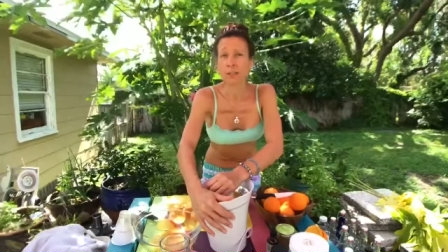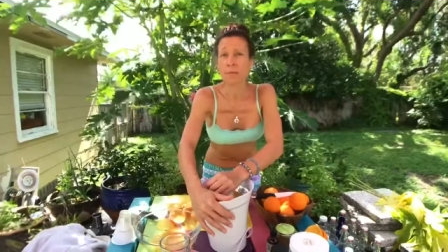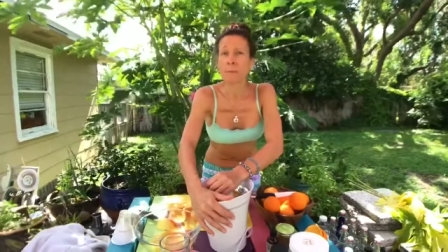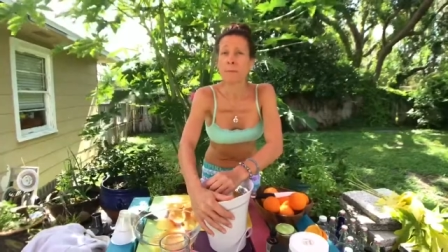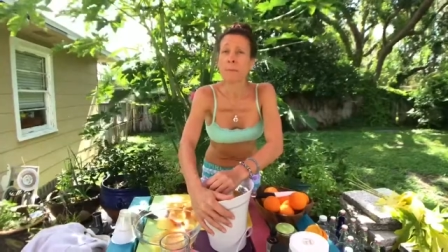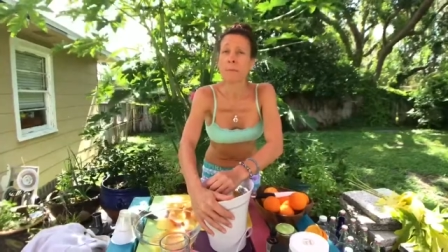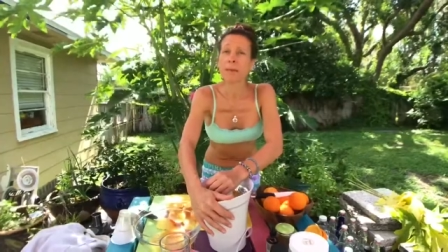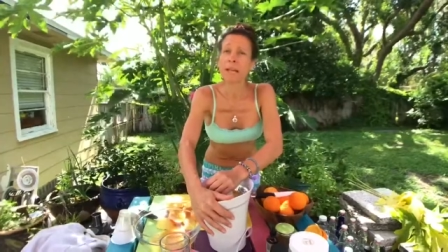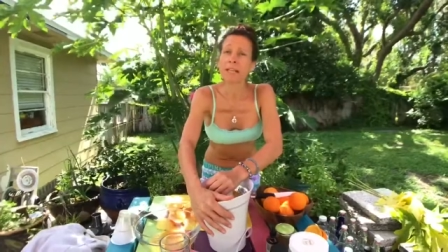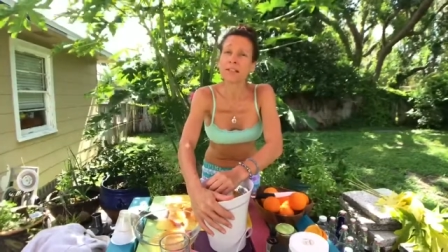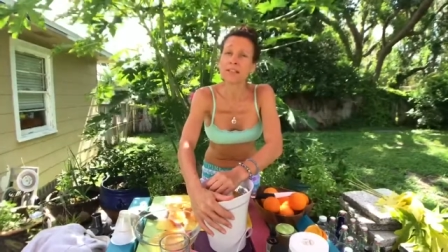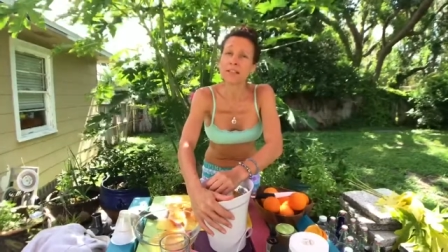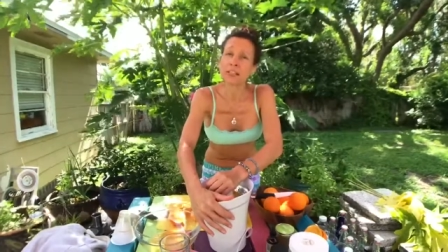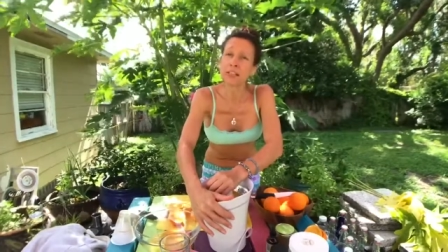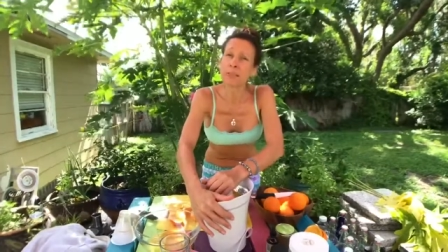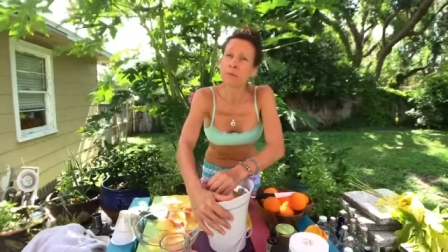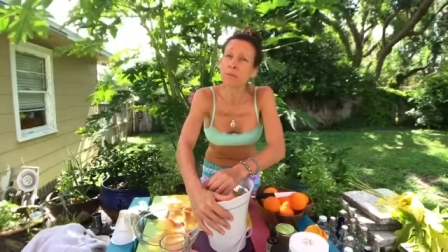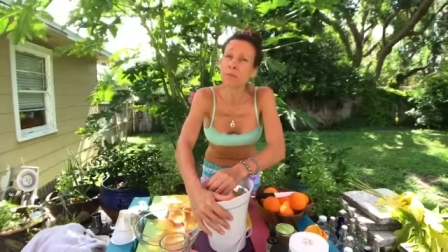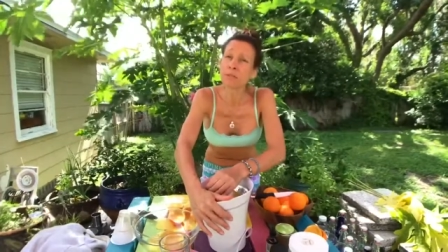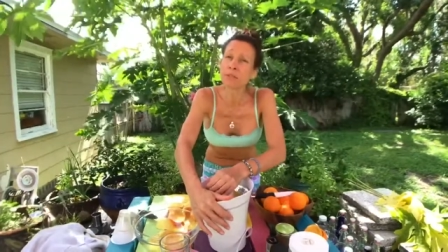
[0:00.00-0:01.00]
amazing
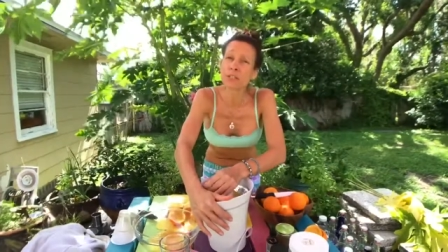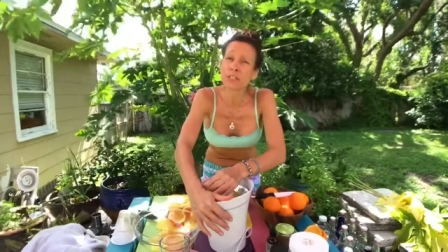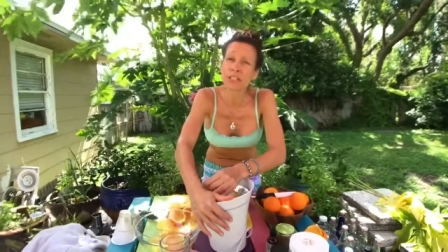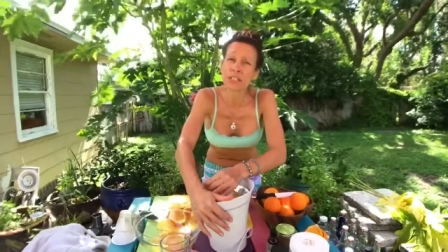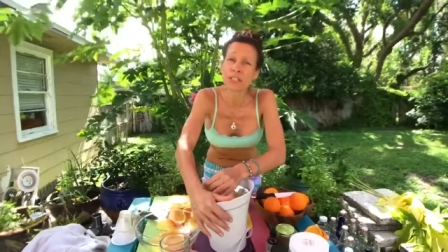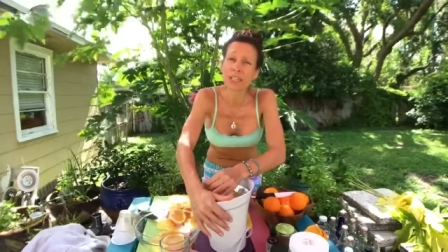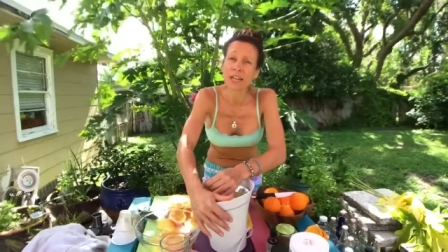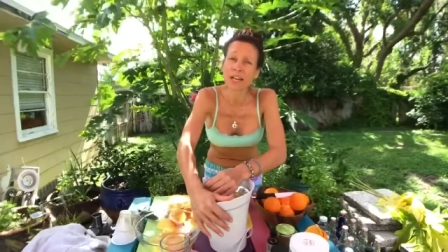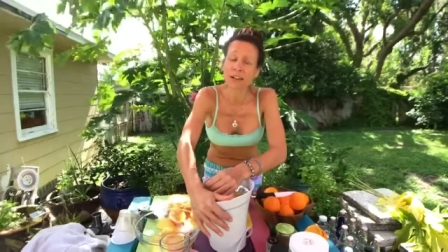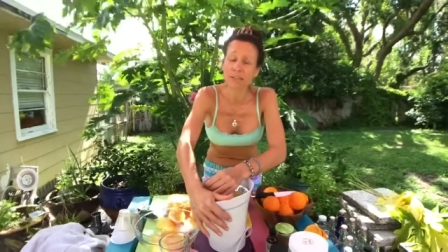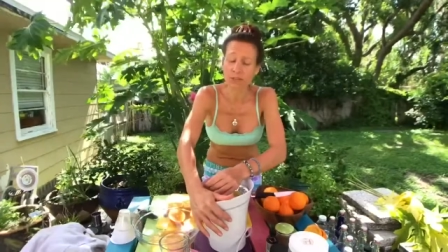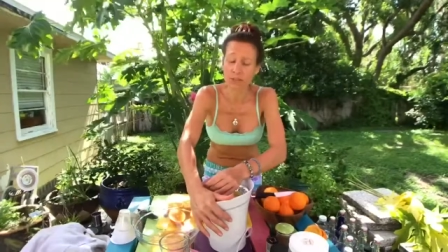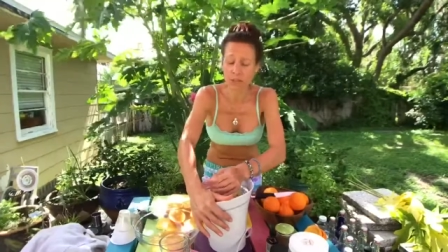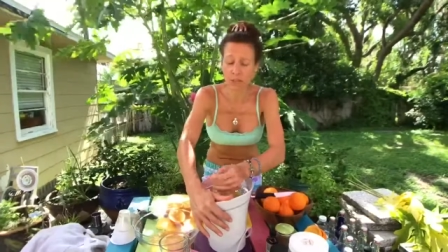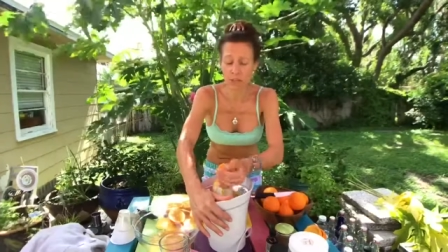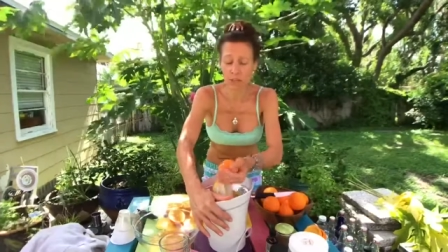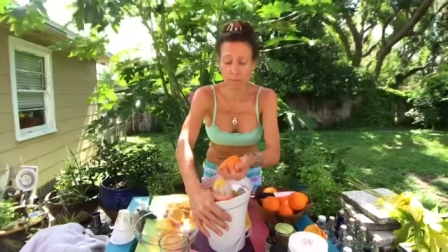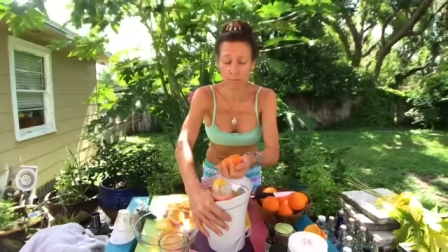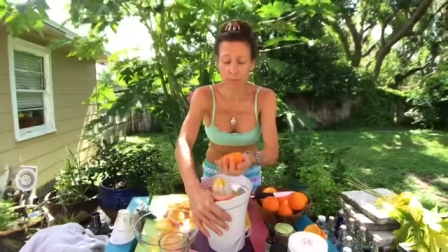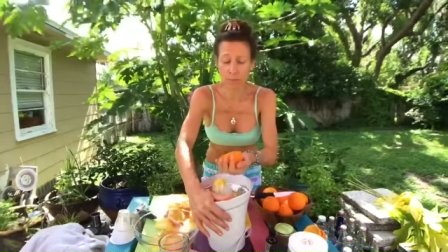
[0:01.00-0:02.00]
community of
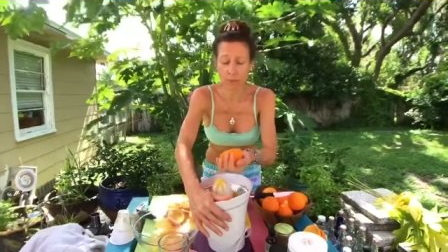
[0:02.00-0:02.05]
just